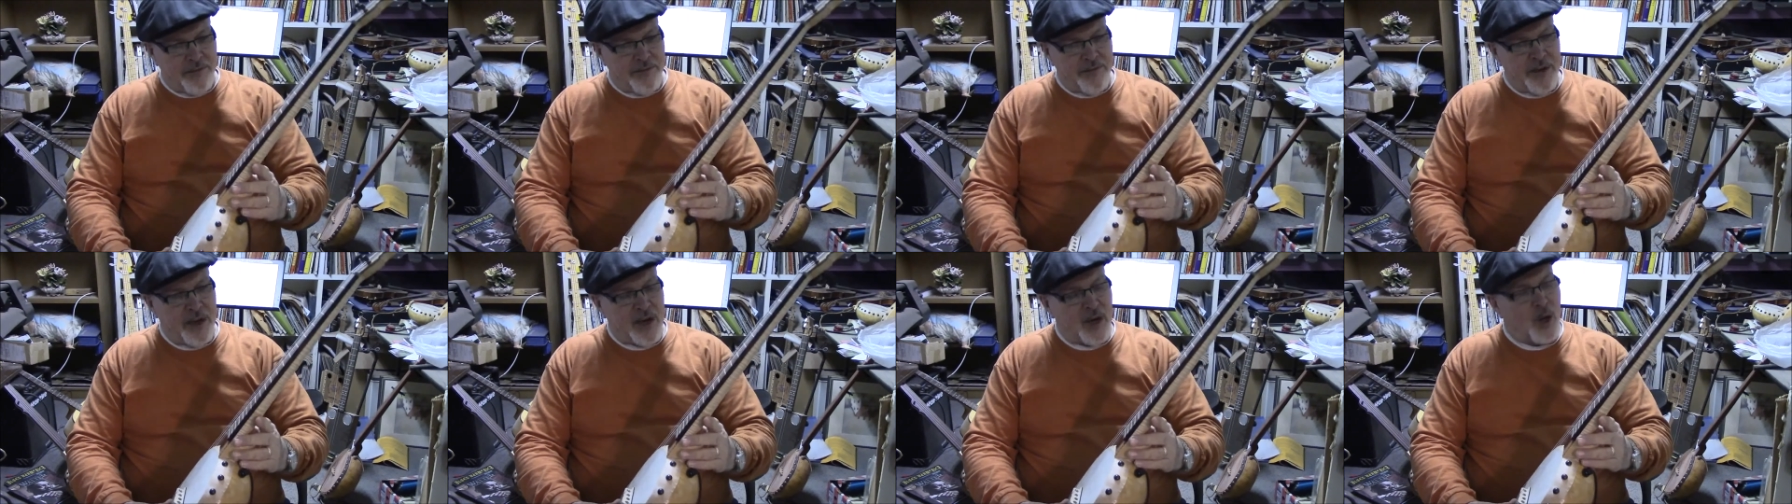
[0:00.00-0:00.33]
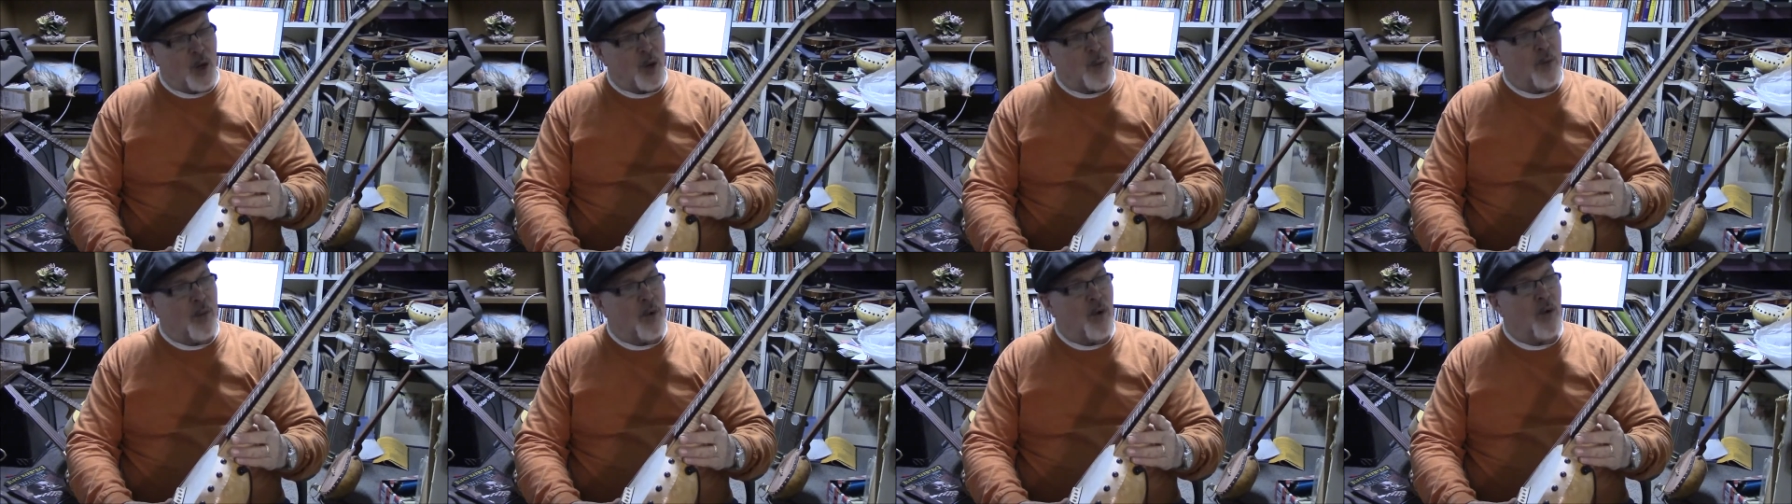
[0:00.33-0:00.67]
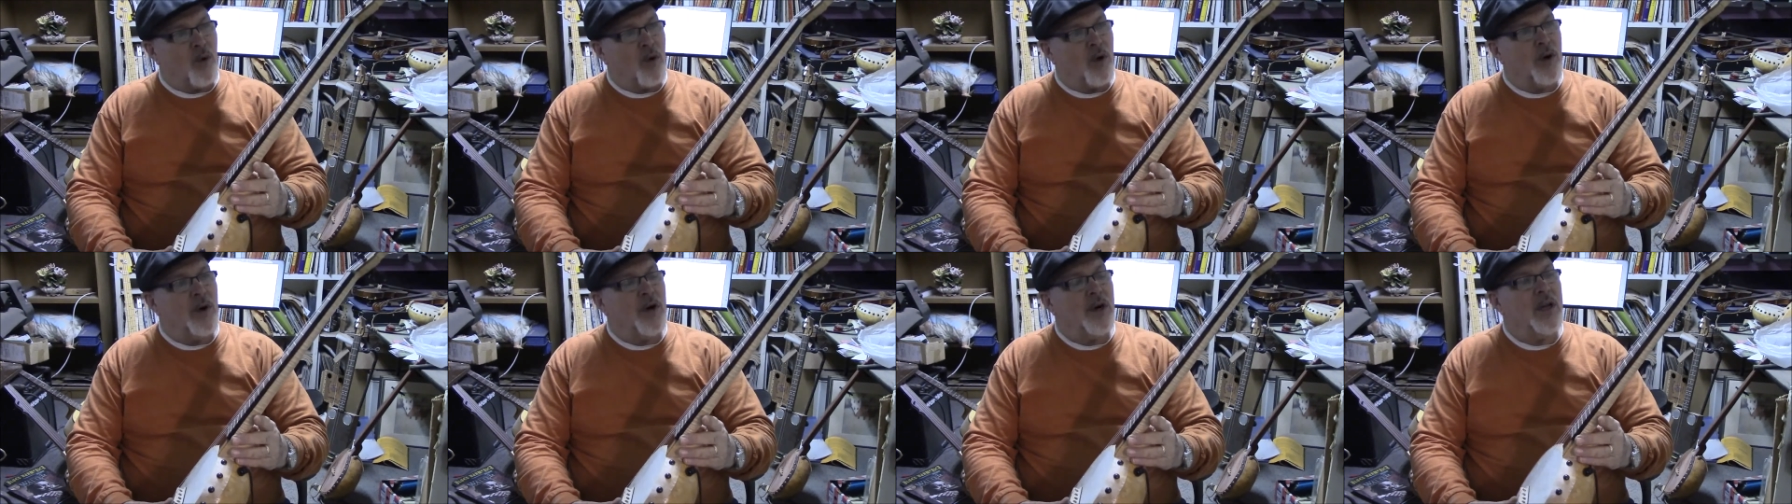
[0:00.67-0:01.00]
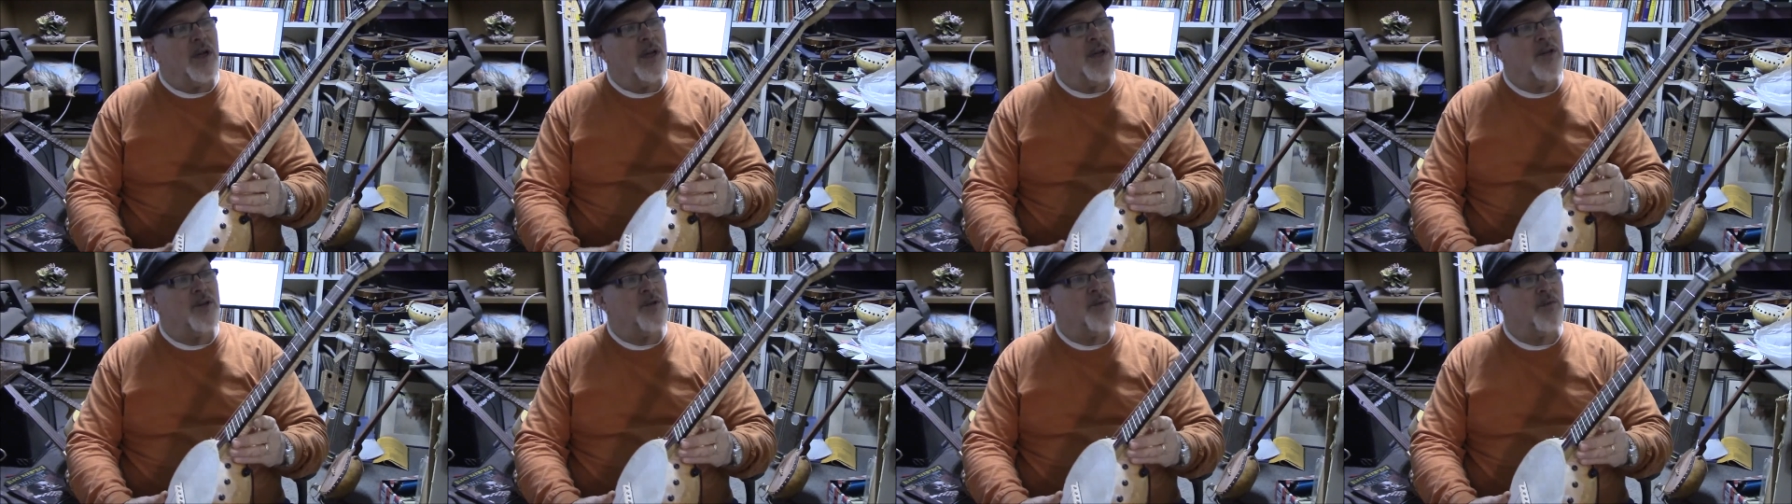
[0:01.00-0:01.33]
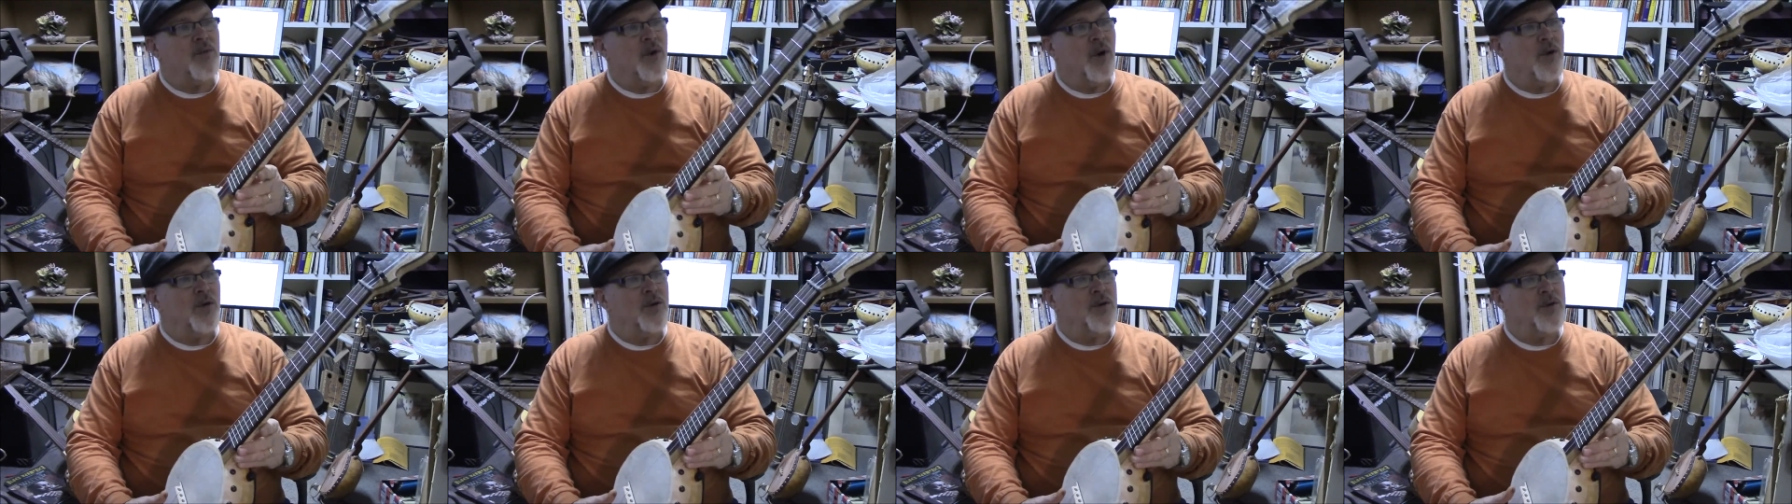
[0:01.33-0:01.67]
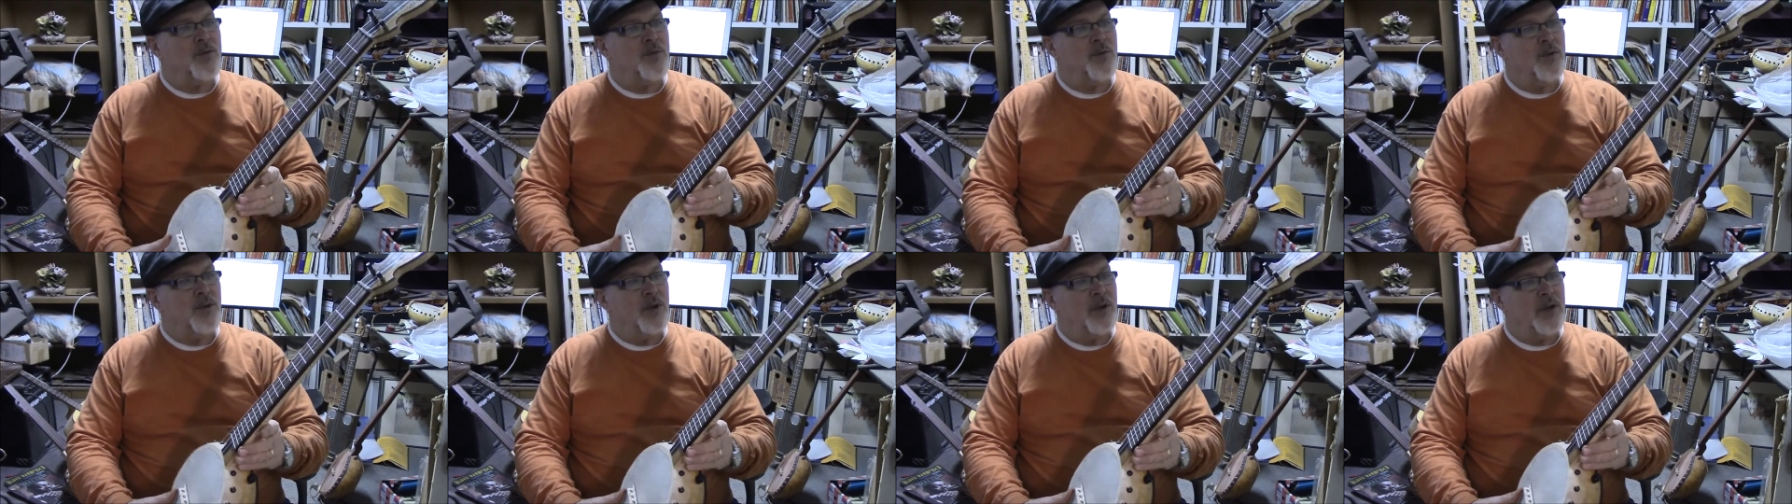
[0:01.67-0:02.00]
fingerboard is
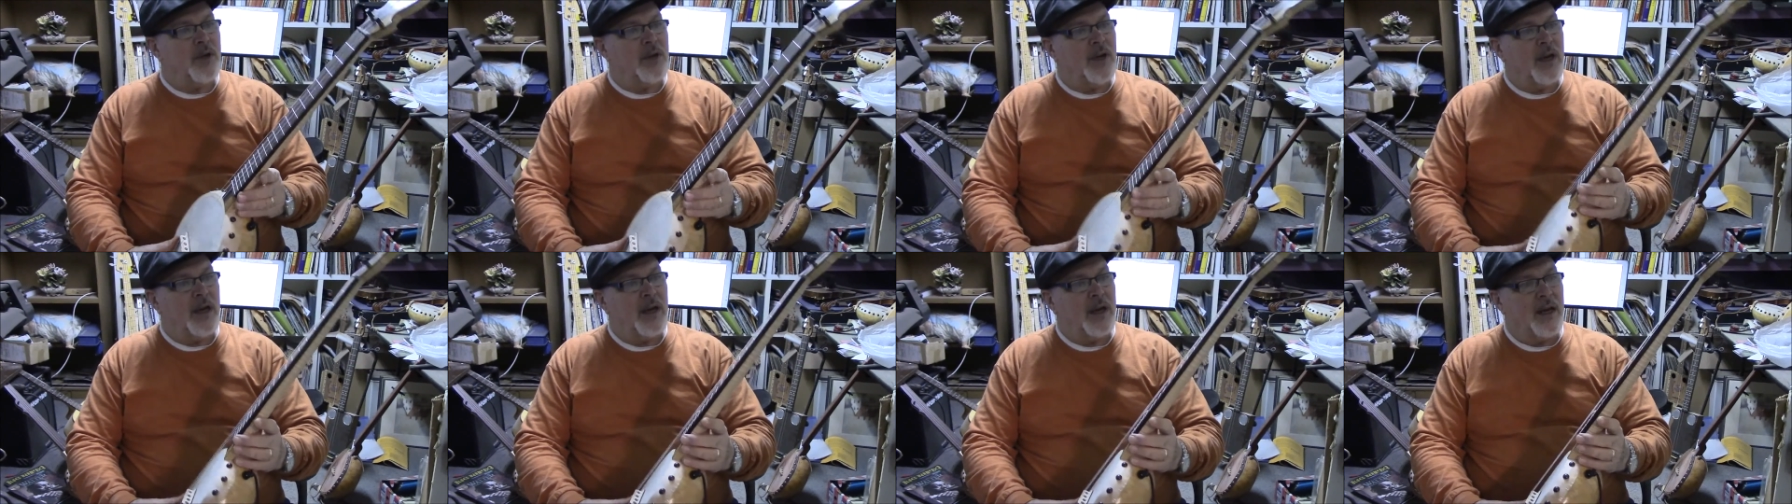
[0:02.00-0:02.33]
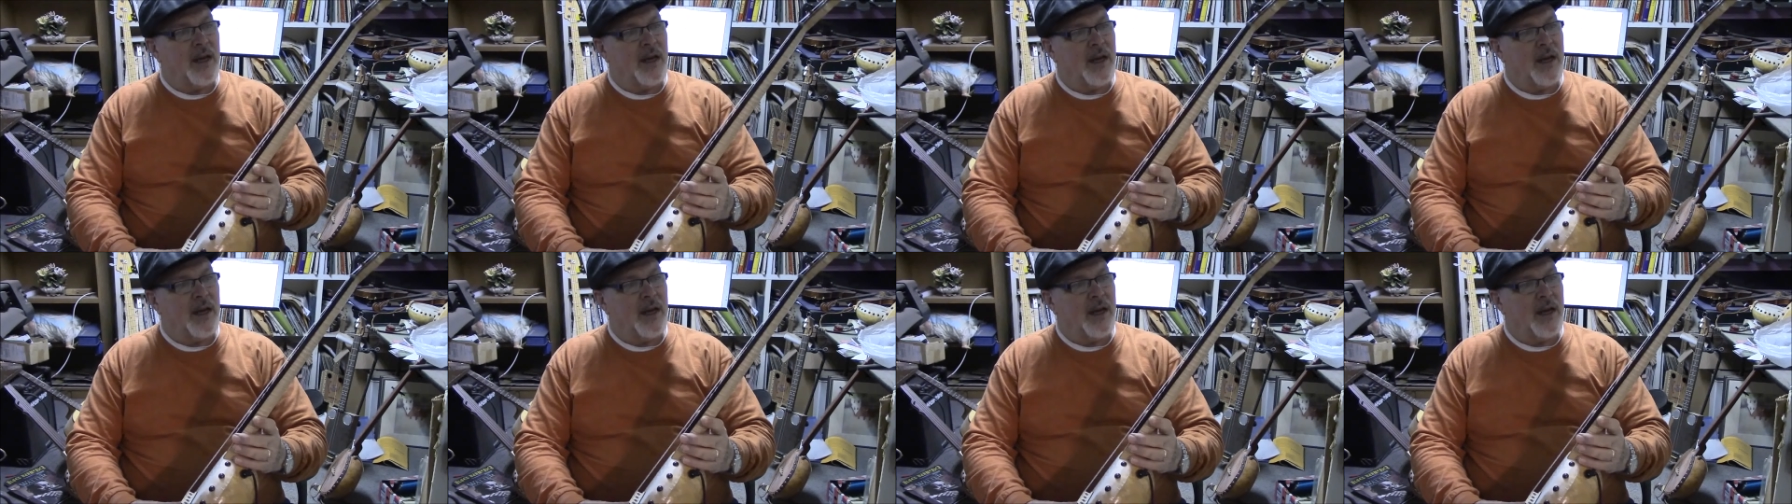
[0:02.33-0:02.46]
rosewood